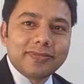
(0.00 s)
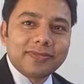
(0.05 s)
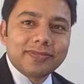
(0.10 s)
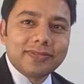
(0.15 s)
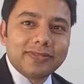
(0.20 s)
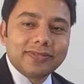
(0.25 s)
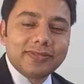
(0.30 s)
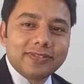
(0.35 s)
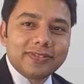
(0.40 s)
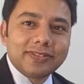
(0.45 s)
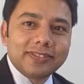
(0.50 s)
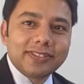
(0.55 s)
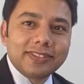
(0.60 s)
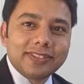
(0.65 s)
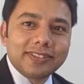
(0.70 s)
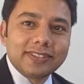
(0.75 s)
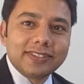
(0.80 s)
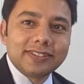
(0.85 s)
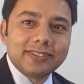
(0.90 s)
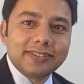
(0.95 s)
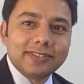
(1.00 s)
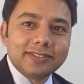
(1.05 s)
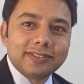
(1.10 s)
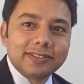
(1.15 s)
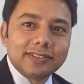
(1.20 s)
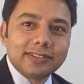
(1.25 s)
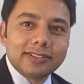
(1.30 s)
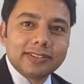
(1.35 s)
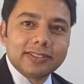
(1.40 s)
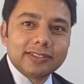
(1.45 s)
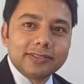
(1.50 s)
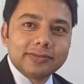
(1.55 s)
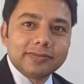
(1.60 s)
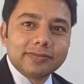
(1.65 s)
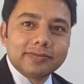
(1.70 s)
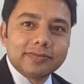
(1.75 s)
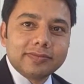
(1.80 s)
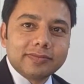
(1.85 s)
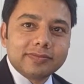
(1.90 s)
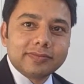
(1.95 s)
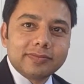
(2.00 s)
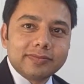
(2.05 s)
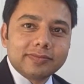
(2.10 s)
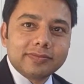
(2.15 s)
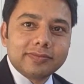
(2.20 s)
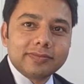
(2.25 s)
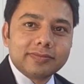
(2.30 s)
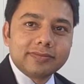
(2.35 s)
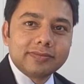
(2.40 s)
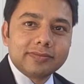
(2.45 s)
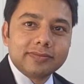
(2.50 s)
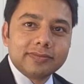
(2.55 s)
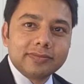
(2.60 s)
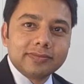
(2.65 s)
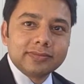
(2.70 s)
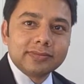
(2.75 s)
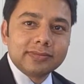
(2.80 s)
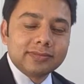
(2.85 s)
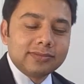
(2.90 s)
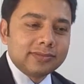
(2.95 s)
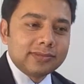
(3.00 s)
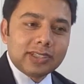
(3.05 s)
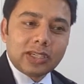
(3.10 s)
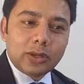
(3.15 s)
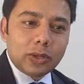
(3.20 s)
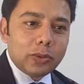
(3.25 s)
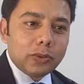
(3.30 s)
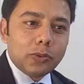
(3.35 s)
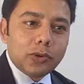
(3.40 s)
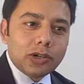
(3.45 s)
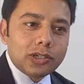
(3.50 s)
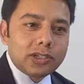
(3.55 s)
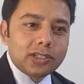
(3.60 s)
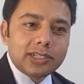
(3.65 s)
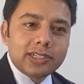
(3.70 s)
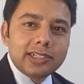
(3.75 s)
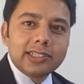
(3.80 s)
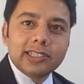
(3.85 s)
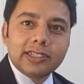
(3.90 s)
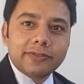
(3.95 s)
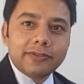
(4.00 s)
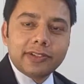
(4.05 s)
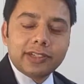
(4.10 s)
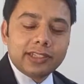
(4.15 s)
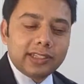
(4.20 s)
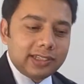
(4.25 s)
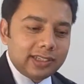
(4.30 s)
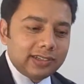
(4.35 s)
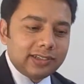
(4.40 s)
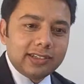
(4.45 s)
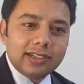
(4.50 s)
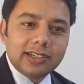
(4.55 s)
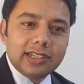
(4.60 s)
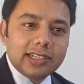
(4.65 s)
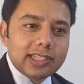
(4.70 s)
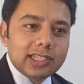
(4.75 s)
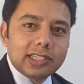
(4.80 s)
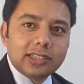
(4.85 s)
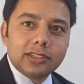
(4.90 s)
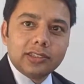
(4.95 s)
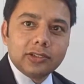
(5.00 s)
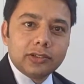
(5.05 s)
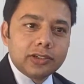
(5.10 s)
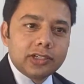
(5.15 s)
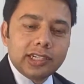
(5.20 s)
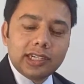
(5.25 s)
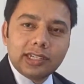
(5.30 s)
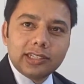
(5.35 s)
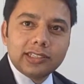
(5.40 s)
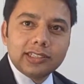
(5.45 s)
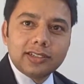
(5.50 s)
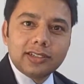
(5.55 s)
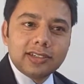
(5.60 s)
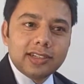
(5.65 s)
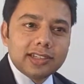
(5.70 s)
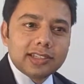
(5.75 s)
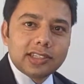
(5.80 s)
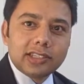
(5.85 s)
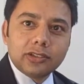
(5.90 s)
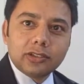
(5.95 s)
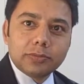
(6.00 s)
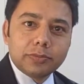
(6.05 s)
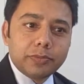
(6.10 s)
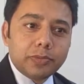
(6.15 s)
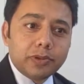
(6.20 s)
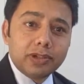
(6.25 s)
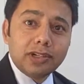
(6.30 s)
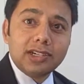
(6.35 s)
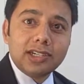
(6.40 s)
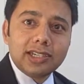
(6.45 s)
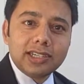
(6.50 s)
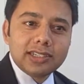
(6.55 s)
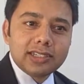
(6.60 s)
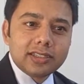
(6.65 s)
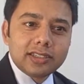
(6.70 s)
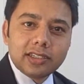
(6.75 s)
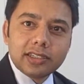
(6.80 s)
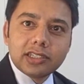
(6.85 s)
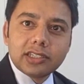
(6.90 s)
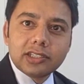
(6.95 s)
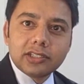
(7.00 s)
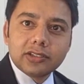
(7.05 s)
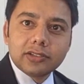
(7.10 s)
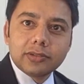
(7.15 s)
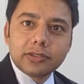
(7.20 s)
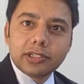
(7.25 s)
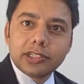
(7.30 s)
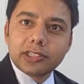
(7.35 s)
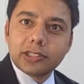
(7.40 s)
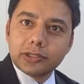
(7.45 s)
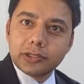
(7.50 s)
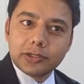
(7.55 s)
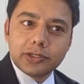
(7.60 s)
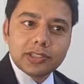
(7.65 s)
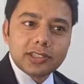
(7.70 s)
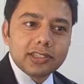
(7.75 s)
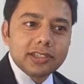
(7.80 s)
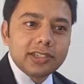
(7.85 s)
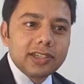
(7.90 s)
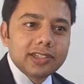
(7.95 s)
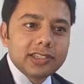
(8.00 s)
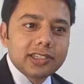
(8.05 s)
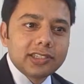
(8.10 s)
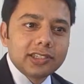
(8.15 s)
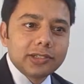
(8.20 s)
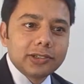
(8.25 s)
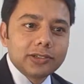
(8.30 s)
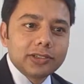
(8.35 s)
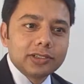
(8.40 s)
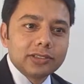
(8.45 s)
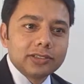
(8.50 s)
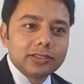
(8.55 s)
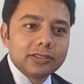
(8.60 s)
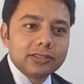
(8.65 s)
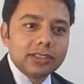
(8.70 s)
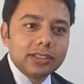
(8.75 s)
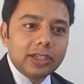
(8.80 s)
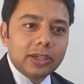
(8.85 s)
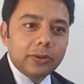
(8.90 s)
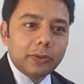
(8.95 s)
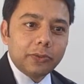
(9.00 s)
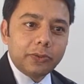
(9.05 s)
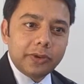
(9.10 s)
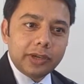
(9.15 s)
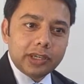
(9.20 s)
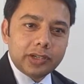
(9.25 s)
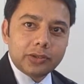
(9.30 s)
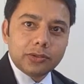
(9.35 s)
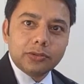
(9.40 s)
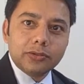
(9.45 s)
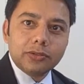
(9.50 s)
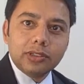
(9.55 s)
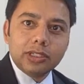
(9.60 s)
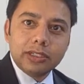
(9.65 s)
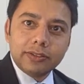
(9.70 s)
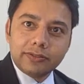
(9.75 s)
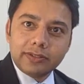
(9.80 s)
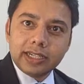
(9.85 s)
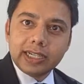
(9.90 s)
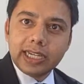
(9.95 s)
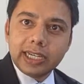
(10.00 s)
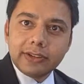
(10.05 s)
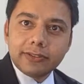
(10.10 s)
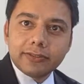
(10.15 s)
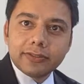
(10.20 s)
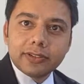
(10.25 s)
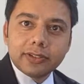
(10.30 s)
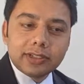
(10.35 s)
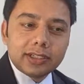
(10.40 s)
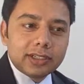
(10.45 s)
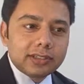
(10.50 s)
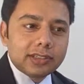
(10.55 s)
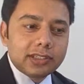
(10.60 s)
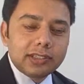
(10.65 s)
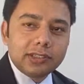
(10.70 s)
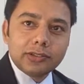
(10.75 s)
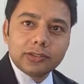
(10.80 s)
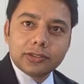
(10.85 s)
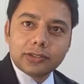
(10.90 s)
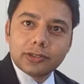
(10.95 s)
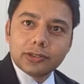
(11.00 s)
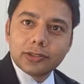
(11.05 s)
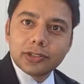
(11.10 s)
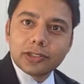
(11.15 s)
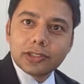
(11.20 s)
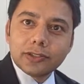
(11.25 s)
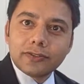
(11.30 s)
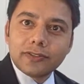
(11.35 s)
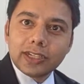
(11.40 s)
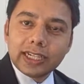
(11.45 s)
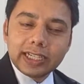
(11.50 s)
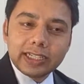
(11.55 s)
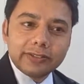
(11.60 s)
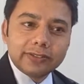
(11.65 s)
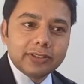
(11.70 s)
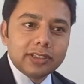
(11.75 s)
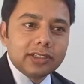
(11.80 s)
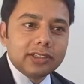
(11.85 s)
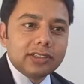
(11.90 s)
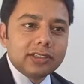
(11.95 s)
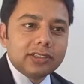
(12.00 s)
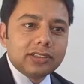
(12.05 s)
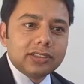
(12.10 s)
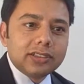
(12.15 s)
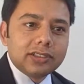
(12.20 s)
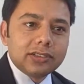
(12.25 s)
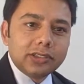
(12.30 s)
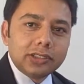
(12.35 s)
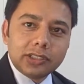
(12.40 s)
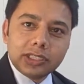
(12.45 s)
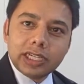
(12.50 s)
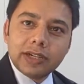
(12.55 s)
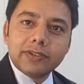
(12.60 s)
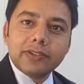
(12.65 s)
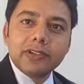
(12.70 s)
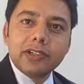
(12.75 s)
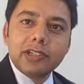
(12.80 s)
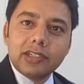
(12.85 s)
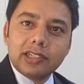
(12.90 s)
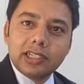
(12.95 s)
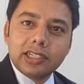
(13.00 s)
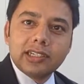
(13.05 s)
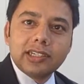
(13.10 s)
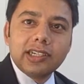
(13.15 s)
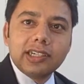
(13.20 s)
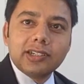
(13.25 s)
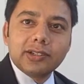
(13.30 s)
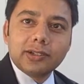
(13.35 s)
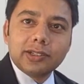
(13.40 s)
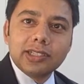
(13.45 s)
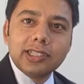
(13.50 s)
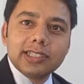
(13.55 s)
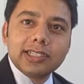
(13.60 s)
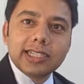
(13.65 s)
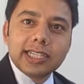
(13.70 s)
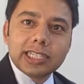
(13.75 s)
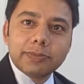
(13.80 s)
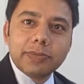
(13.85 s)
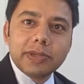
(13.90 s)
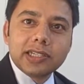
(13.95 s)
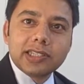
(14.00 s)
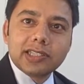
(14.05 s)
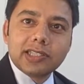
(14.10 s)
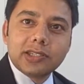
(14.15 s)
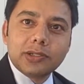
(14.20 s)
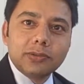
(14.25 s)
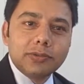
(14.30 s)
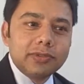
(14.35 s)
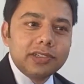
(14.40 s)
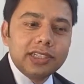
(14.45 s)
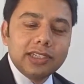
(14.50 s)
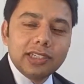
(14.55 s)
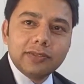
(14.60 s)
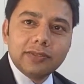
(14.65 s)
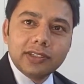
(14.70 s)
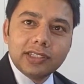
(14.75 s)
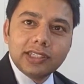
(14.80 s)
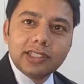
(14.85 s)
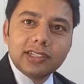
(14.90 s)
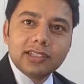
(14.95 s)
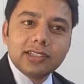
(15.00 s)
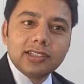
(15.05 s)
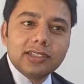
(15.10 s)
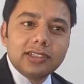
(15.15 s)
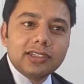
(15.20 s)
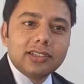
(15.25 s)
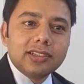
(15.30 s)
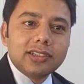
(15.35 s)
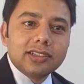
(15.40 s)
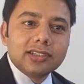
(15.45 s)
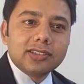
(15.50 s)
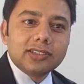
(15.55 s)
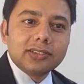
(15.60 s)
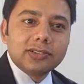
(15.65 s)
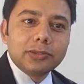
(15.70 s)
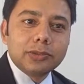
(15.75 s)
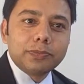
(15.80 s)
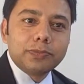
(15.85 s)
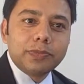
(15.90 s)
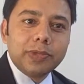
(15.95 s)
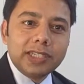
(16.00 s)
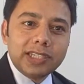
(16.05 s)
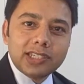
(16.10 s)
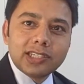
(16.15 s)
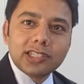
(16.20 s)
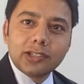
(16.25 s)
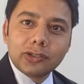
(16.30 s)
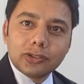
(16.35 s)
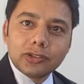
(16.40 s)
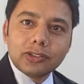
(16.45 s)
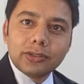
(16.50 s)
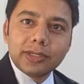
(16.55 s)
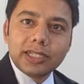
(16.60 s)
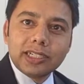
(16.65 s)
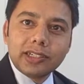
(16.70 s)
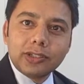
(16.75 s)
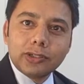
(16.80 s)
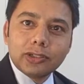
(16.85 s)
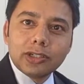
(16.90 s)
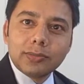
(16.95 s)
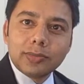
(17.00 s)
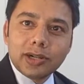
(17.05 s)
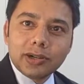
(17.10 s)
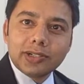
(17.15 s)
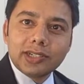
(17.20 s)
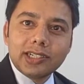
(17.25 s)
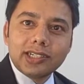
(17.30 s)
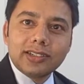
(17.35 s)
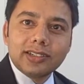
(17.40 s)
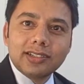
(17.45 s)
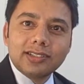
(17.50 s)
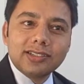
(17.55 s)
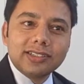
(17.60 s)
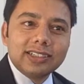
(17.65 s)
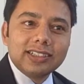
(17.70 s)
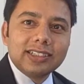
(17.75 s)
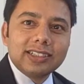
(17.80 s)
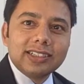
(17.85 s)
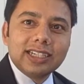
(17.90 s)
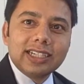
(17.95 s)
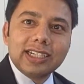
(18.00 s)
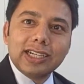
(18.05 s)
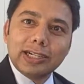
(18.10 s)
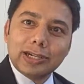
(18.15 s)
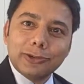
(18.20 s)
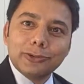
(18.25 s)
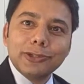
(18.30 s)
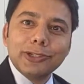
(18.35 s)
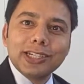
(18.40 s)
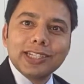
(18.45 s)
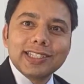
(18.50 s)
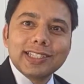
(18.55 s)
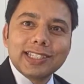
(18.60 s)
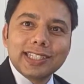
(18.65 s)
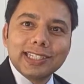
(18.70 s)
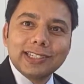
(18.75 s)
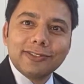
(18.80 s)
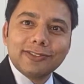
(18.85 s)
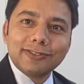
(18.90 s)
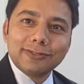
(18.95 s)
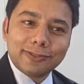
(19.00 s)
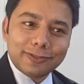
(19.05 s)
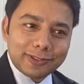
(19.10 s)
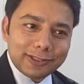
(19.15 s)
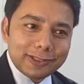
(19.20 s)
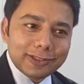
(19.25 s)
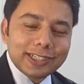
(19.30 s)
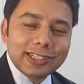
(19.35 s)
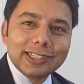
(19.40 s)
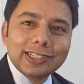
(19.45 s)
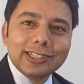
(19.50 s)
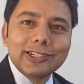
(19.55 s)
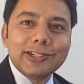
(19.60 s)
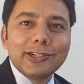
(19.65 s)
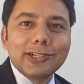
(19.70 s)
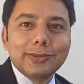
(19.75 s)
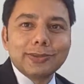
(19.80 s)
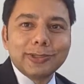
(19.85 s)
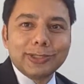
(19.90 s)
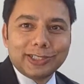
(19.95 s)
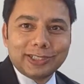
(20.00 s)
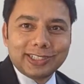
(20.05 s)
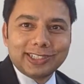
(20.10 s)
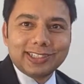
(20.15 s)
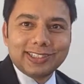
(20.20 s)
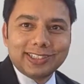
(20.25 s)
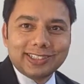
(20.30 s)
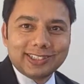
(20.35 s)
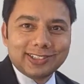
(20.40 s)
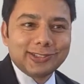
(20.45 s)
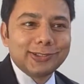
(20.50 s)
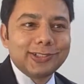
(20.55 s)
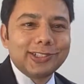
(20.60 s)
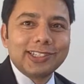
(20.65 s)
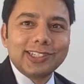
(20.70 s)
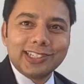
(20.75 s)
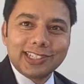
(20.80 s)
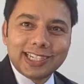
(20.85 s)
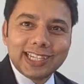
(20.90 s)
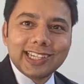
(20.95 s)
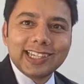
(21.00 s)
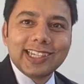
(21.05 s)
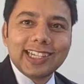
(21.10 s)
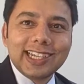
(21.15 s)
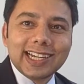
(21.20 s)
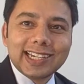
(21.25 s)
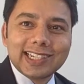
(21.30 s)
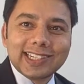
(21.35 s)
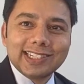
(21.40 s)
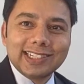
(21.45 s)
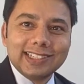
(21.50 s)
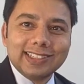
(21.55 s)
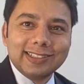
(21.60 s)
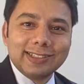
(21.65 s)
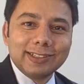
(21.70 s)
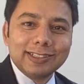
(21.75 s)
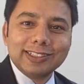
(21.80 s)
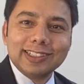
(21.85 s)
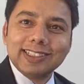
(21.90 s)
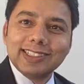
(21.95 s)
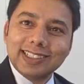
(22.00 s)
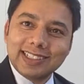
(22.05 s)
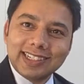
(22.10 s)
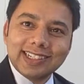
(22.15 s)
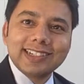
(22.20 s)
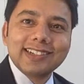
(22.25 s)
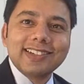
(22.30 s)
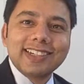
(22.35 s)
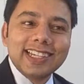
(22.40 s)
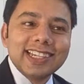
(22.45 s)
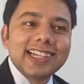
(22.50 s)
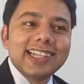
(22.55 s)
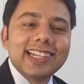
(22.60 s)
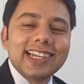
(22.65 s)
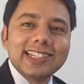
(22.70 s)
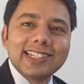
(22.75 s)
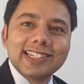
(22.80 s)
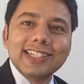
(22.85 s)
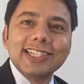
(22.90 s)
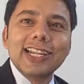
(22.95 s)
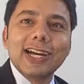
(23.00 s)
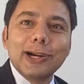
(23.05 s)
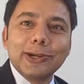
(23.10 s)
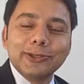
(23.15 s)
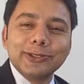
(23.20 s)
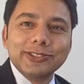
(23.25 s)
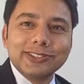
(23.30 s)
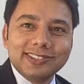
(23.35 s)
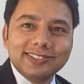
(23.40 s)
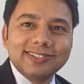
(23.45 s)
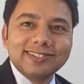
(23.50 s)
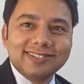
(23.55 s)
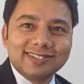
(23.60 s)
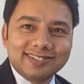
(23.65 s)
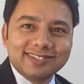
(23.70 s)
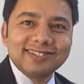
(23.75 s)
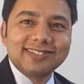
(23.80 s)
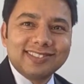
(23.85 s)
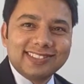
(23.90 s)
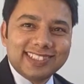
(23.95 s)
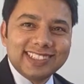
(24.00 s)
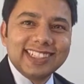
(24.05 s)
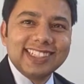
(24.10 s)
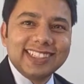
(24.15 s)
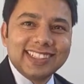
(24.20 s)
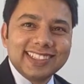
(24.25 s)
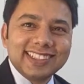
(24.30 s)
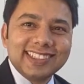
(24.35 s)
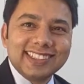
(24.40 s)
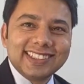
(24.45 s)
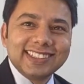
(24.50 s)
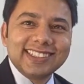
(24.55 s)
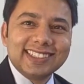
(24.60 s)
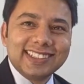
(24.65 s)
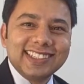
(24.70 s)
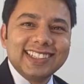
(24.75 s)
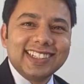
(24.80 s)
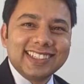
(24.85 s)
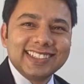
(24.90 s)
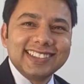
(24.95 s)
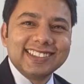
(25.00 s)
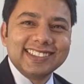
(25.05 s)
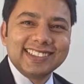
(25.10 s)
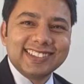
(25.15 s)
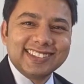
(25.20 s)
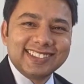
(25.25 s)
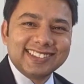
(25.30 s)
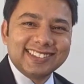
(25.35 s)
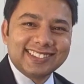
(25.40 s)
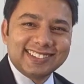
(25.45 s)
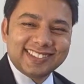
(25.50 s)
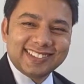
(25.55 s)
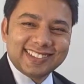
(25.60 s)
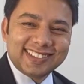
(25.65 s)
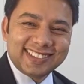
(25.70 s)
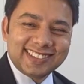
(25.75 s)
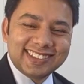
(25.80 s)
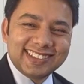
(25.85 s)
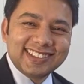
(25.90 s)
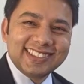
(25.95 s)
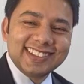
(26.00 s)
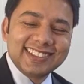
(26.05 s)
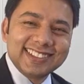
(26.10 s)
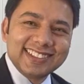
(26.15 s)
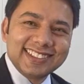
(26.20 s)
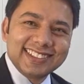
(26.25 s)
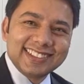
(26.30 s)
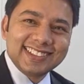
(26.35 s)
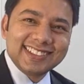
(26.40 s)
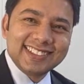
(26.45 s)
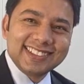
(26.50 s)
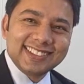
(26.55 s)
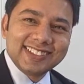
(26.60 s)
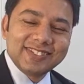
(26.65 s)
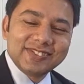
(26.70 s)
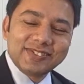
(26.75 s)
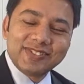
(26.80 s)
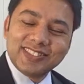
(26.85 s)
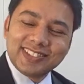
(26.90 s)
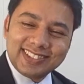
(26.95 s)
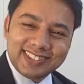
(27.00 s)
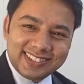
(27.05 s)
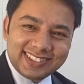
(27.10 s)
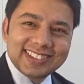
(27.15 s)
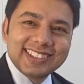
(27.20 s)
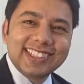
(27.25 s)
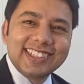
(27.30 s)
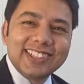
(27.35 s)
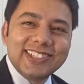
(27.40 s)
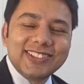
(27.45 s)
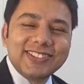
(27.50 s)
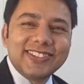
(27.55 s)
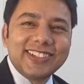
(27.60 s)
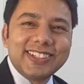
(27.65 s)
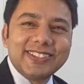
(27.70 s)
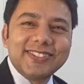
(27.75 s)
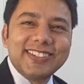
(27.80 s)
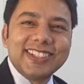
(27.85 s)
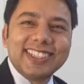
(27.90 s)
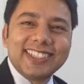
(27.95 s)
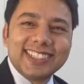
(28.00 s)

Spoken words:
What does that mean to you, and how should we move forward from here? Water is everything. It's your religion, it's your politics, it's your resource, it's your way to live life, it's your source of life. So you have to integrate all these aspects to deal with it. So please know about it, and how we can save, you can contribute. So take an action, and take an action now. Great. Thanks a lot for this interview. Hope you have a great week as well. Thank you very much.